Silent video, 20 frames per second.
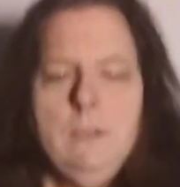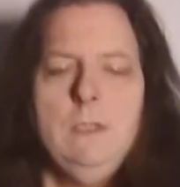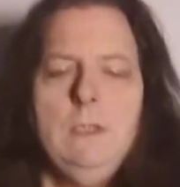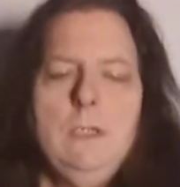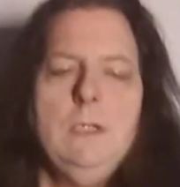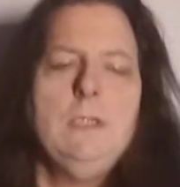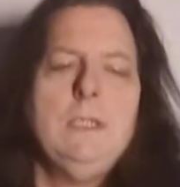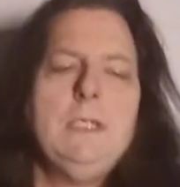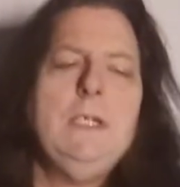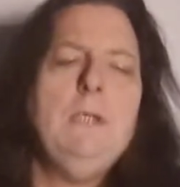
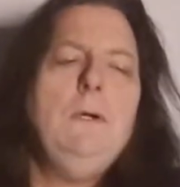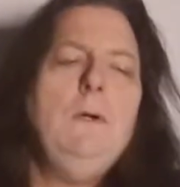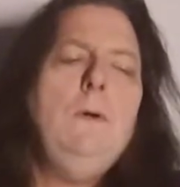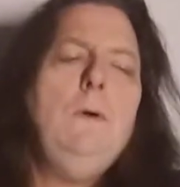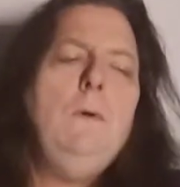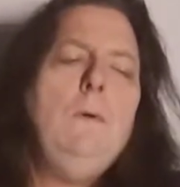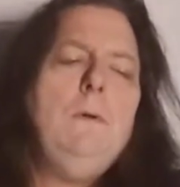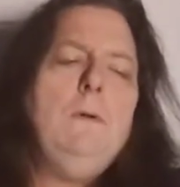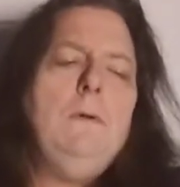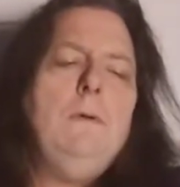
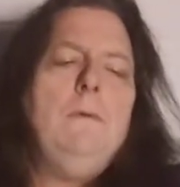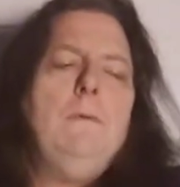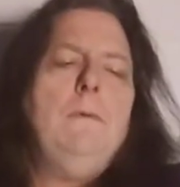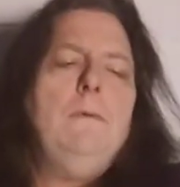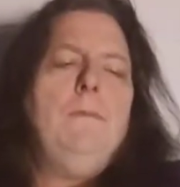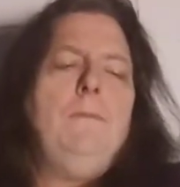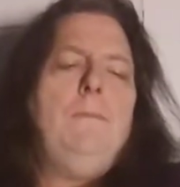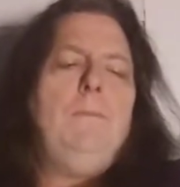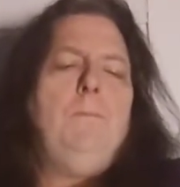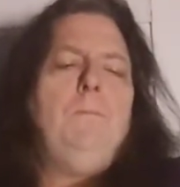So,
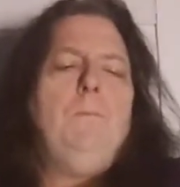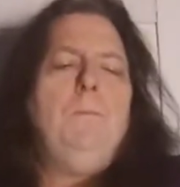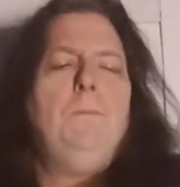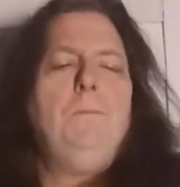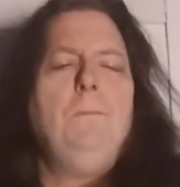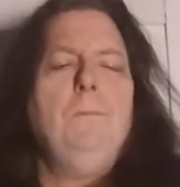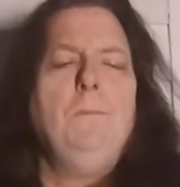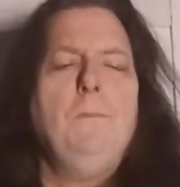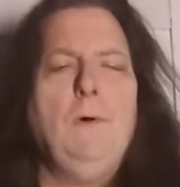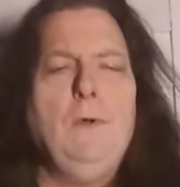
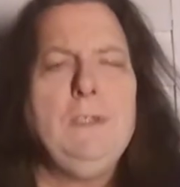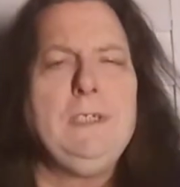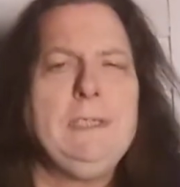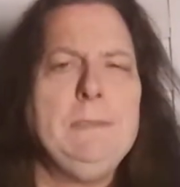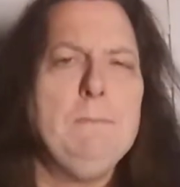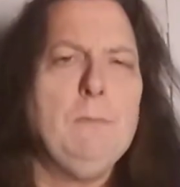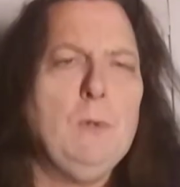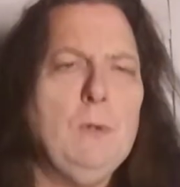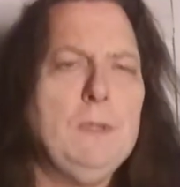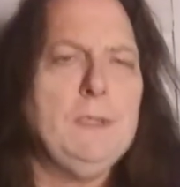most
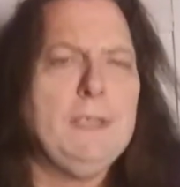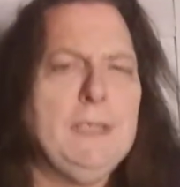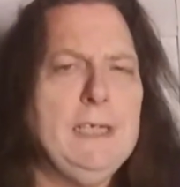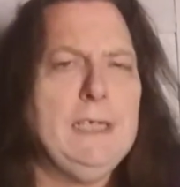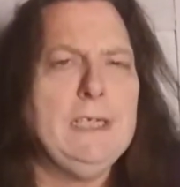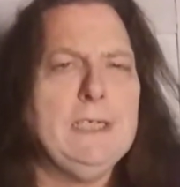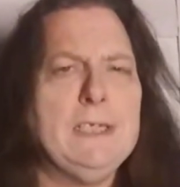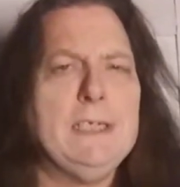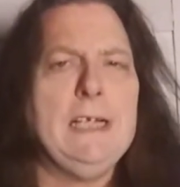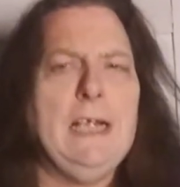important thing
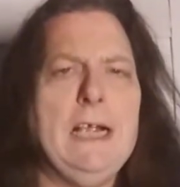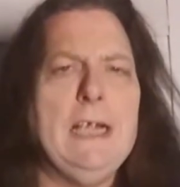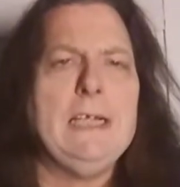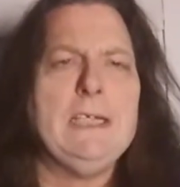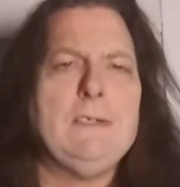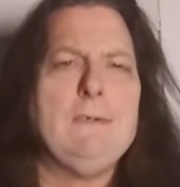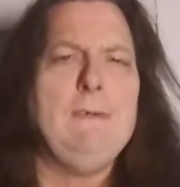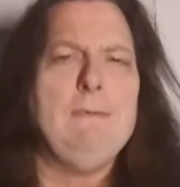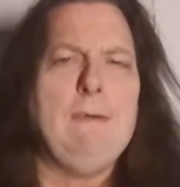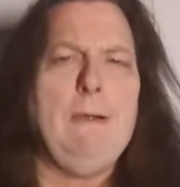is, guys,
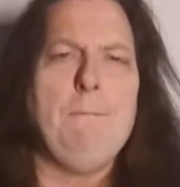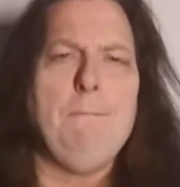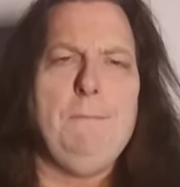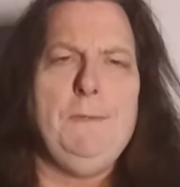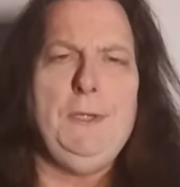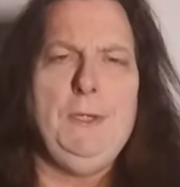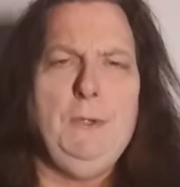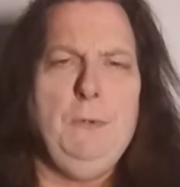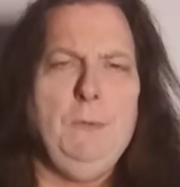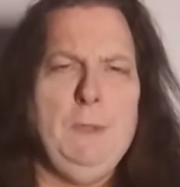we want
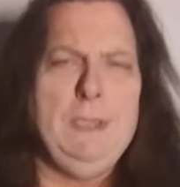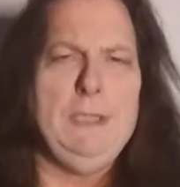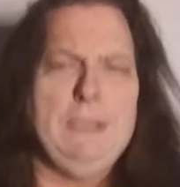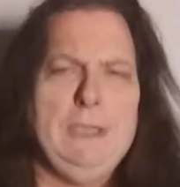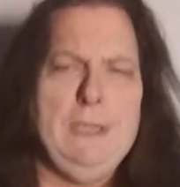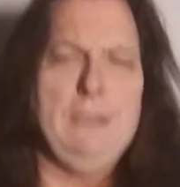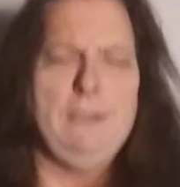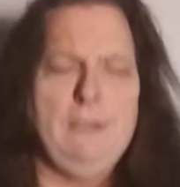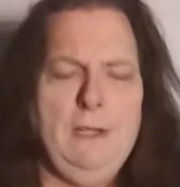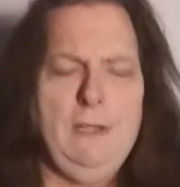you and
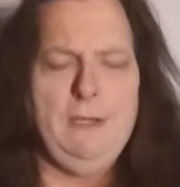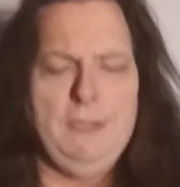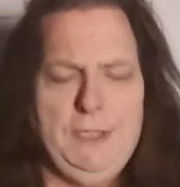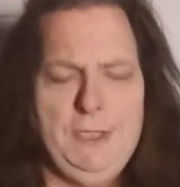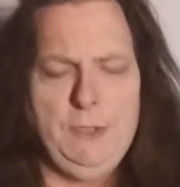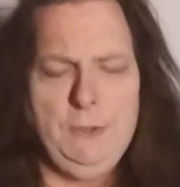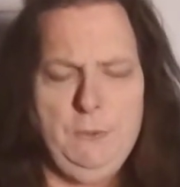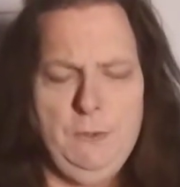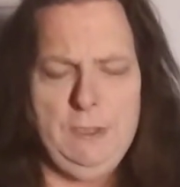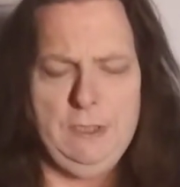the,
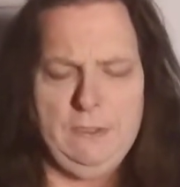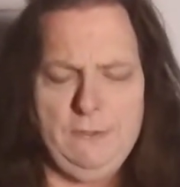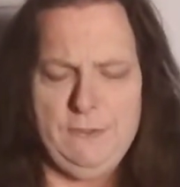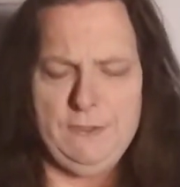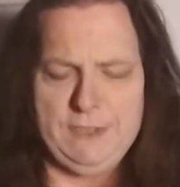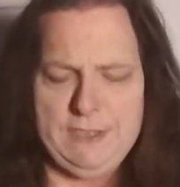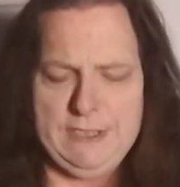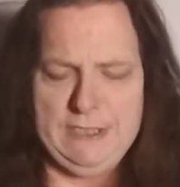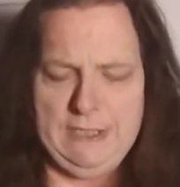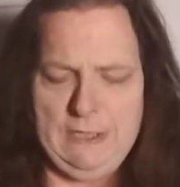you and others
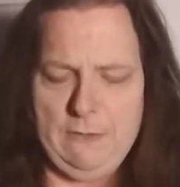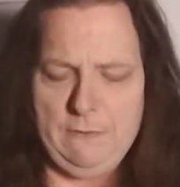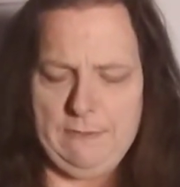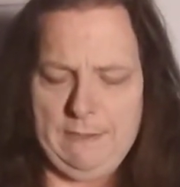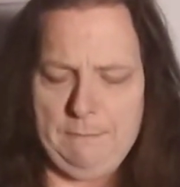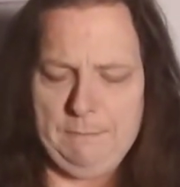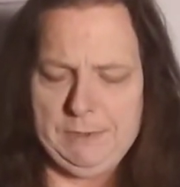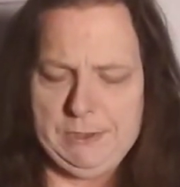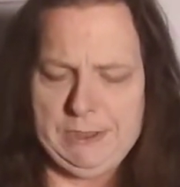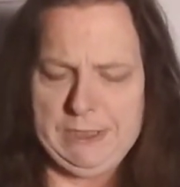to know that
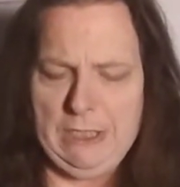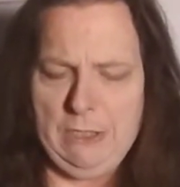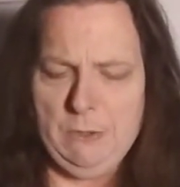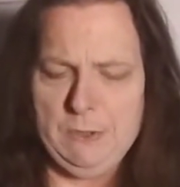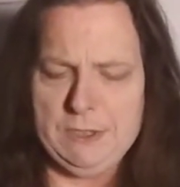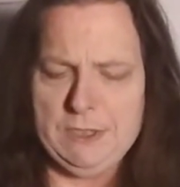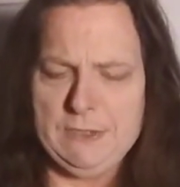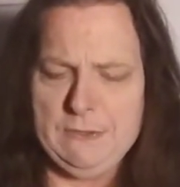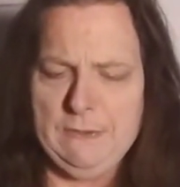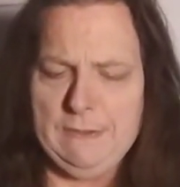Michelle is
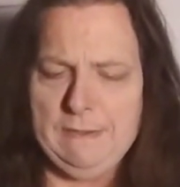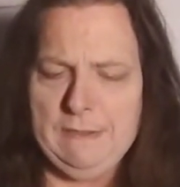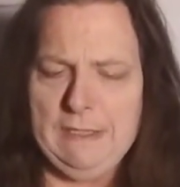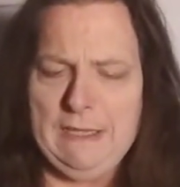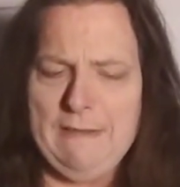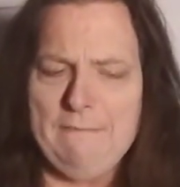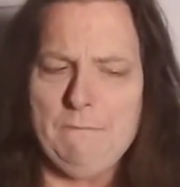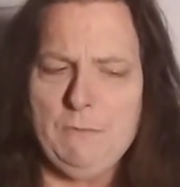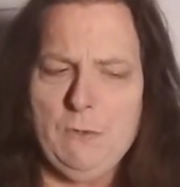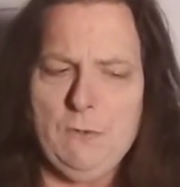doing a
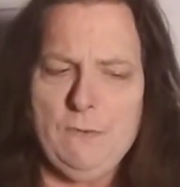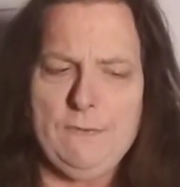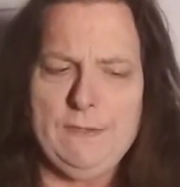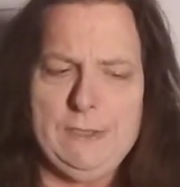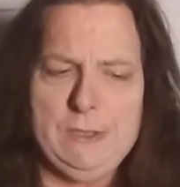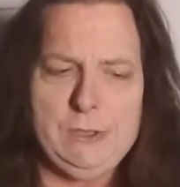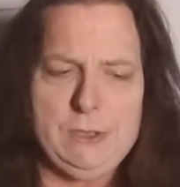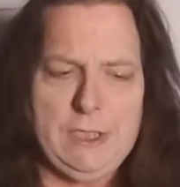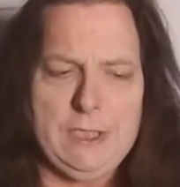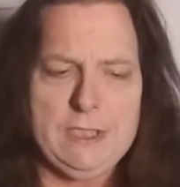lot more than
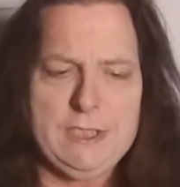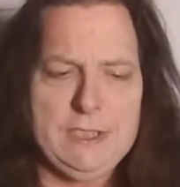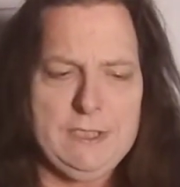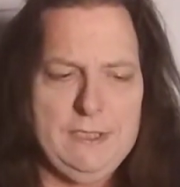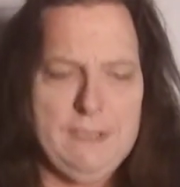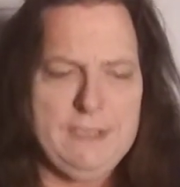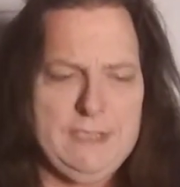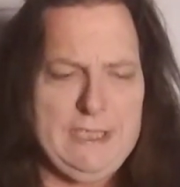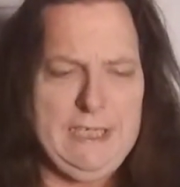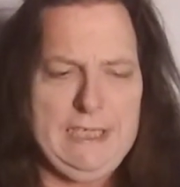just
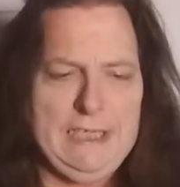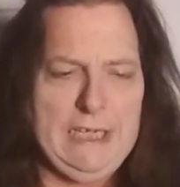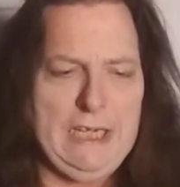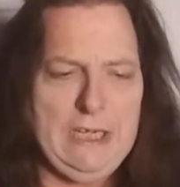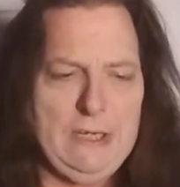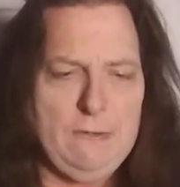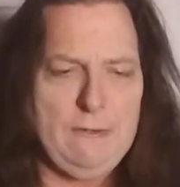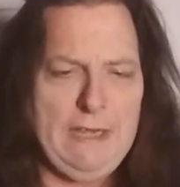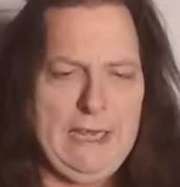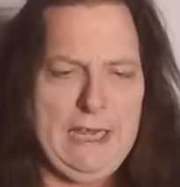sitting on her
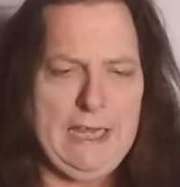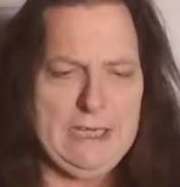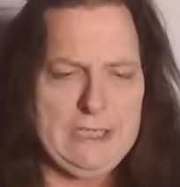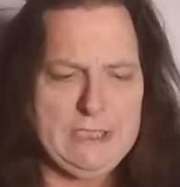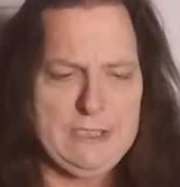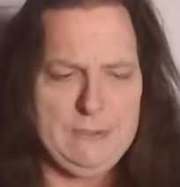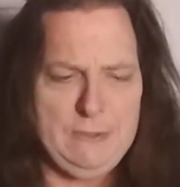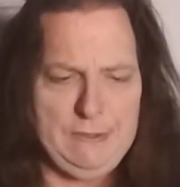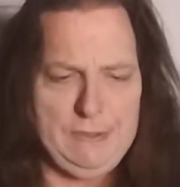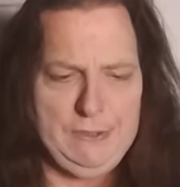ass
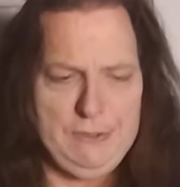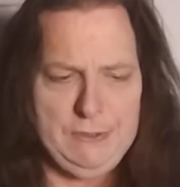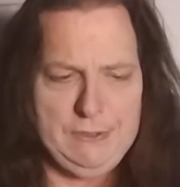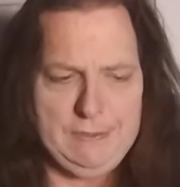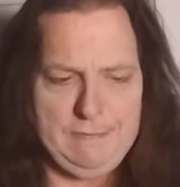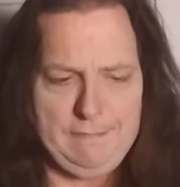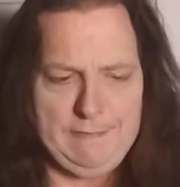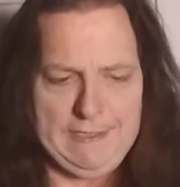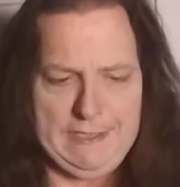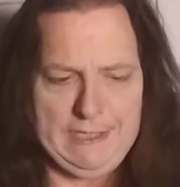doing YouTube
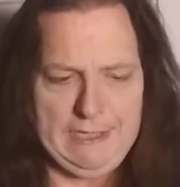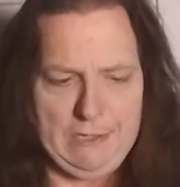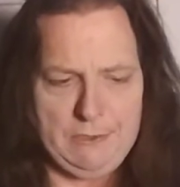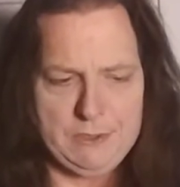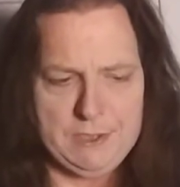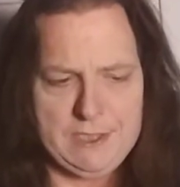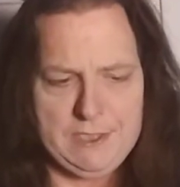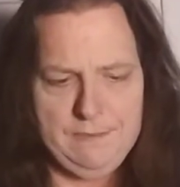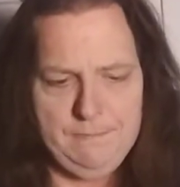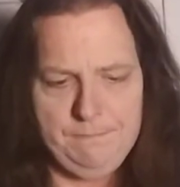videos.